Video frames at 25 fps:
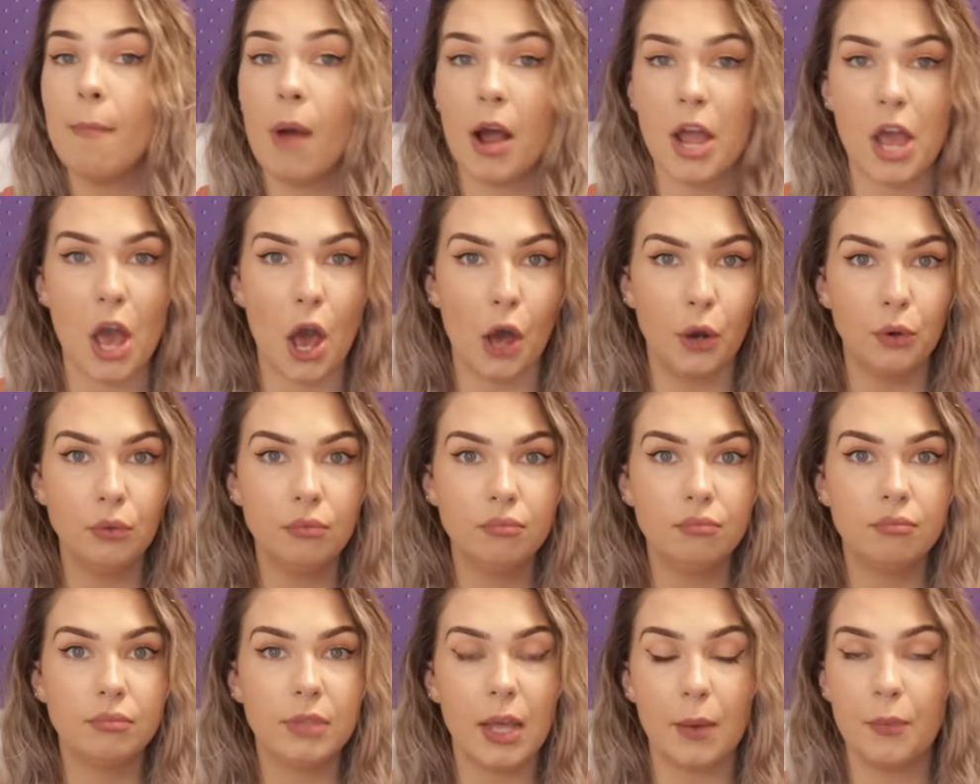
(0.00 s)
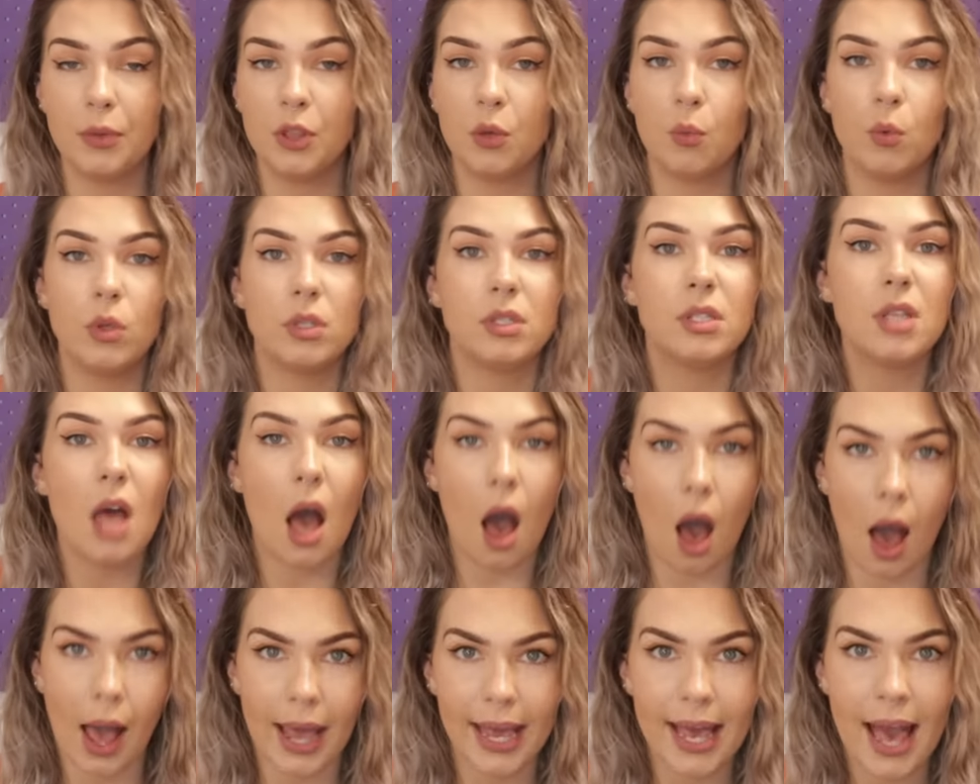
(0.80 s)
my own. They were the ones that
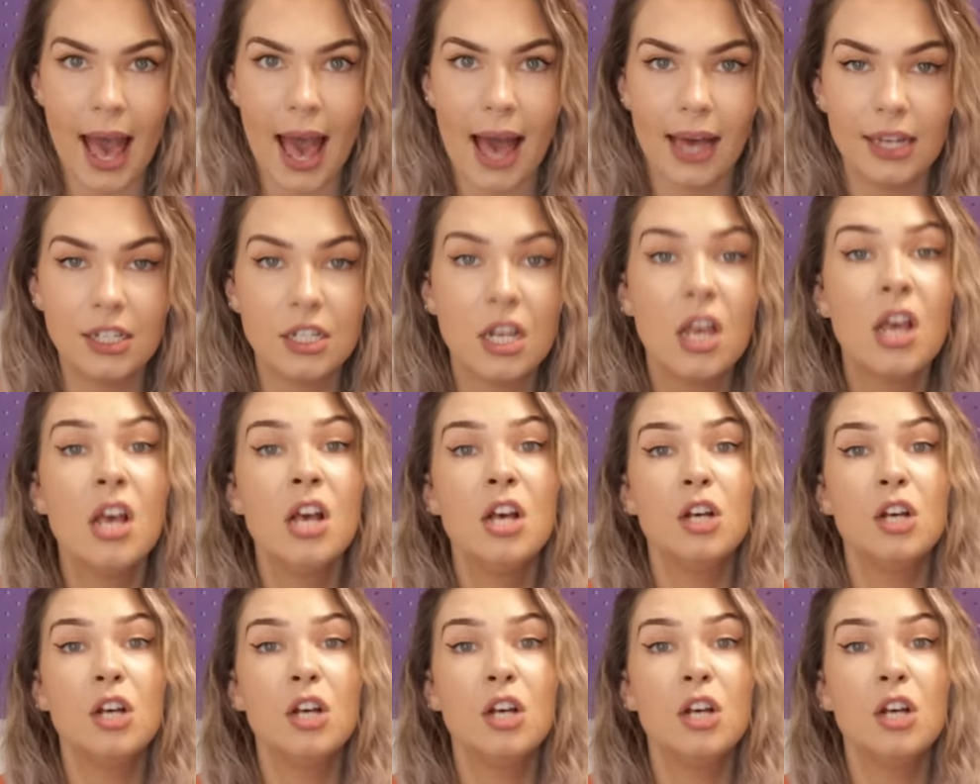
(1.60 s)
I had.